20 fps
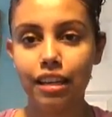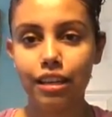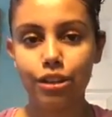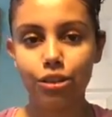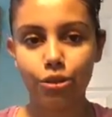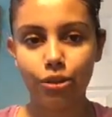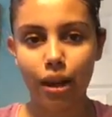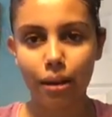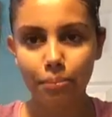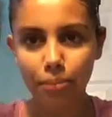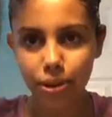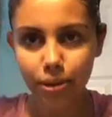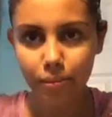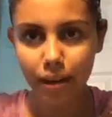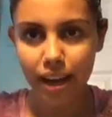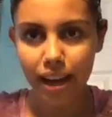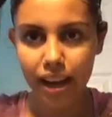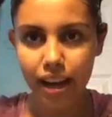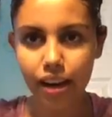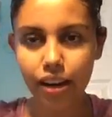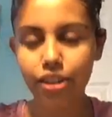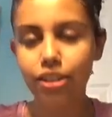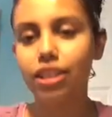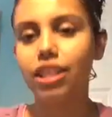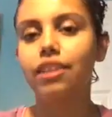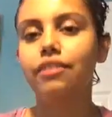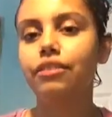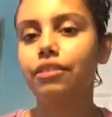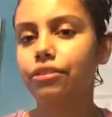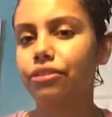So I put in my hair, you
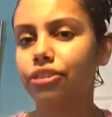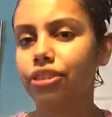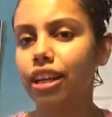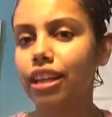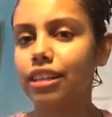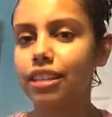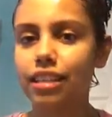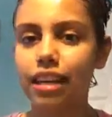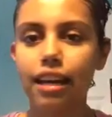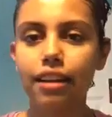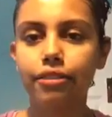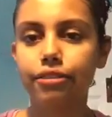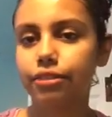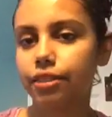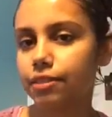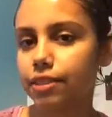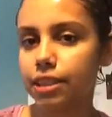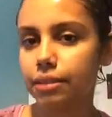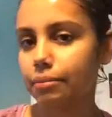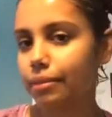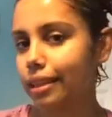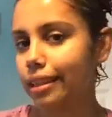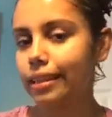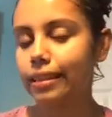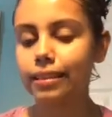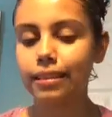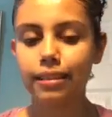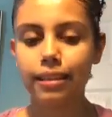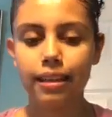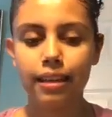leave it for like 10 or 15
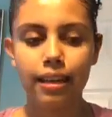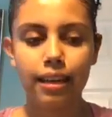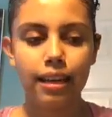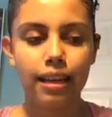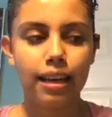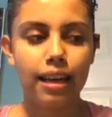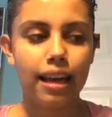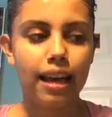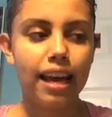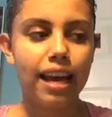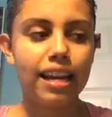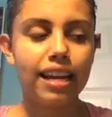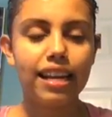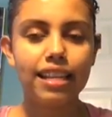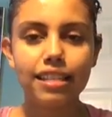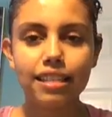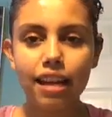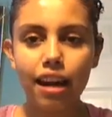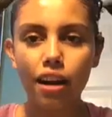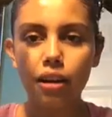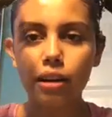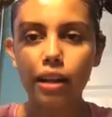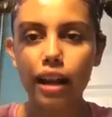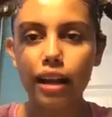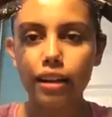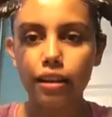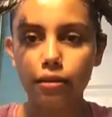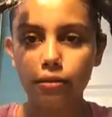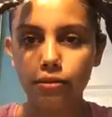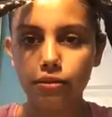minutes. And it
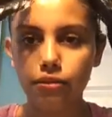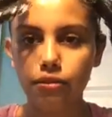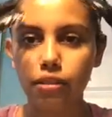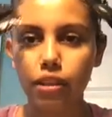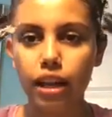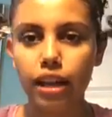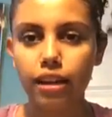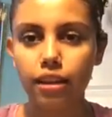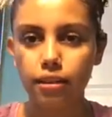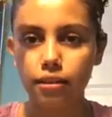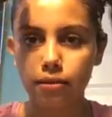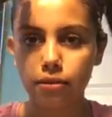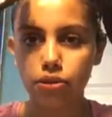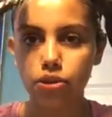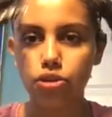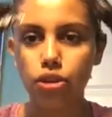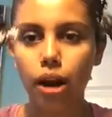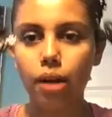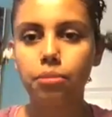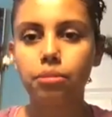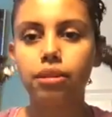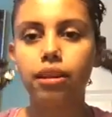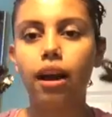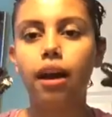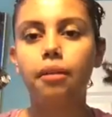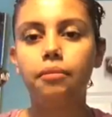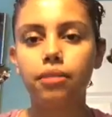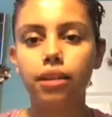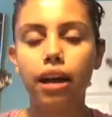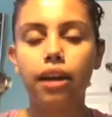started like drops
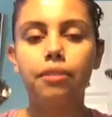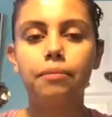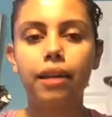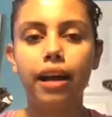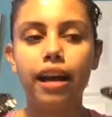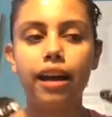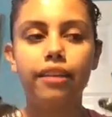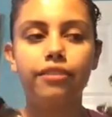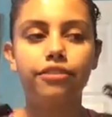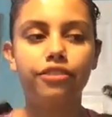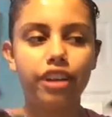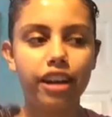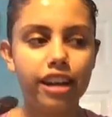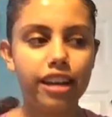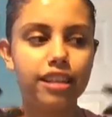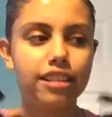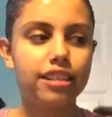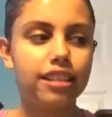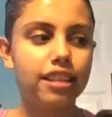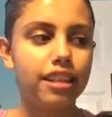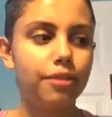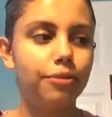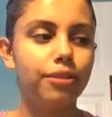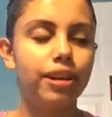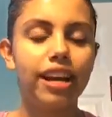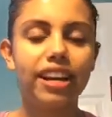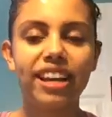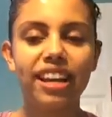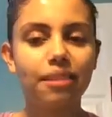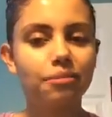coming down my face, and then
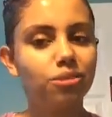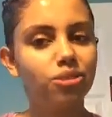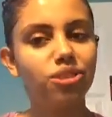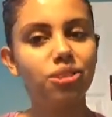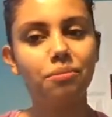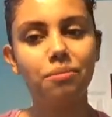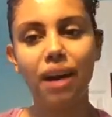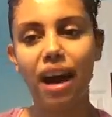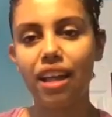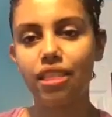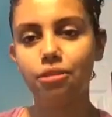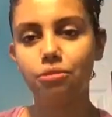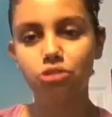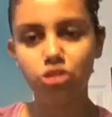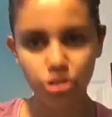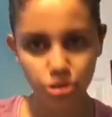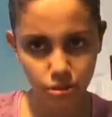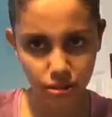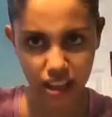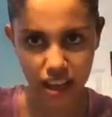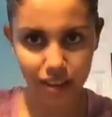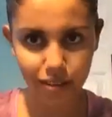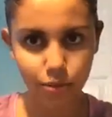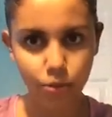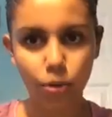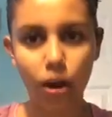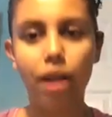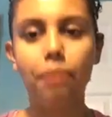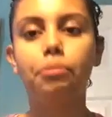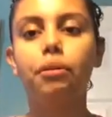when I came to the bathroom to like
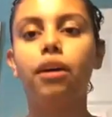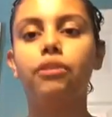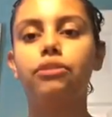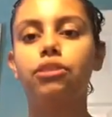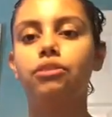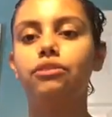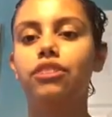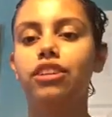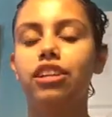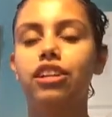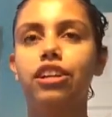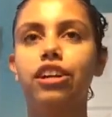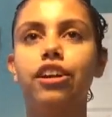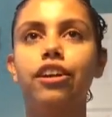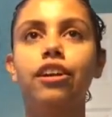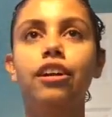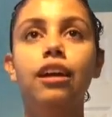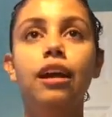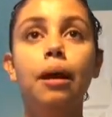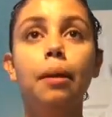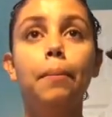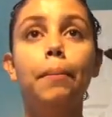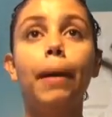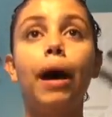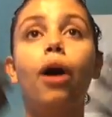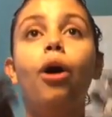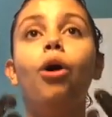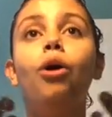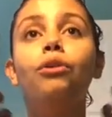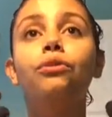wipe off the vinegar,
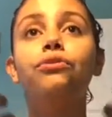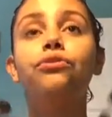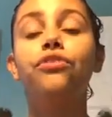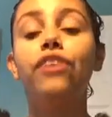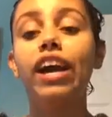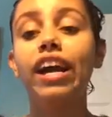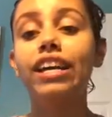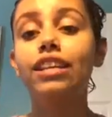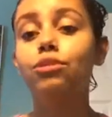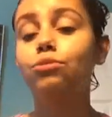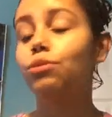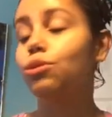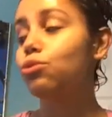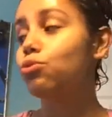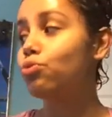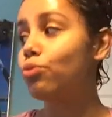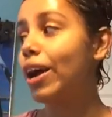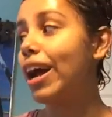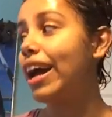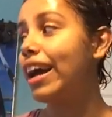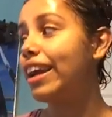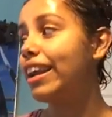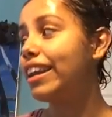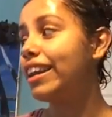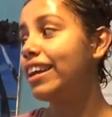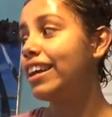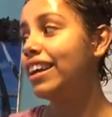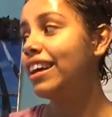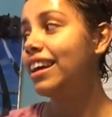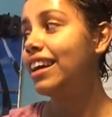my whole face was
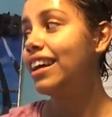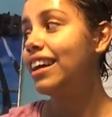red.